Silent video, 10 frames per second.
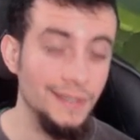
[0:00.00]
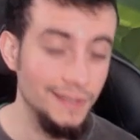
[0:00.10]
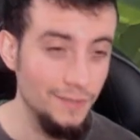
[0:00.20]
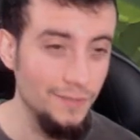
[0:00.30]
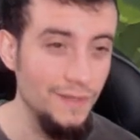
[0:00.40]

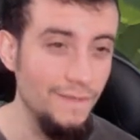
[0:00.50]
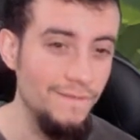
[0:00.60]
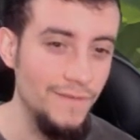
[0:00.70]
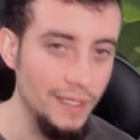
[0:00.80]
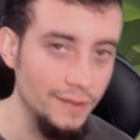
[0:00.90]
going to be
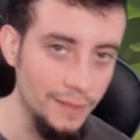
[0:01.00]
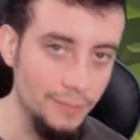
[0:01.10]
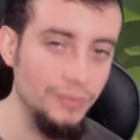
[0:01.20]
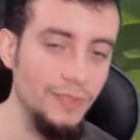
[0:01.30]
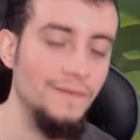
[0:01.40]
very
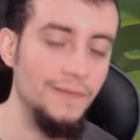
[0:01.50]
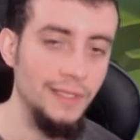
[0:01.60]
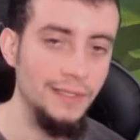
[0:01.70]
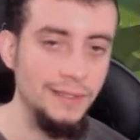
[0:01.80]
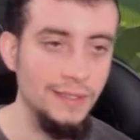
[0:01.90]

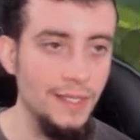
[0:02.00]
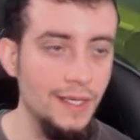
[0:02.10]
prevalent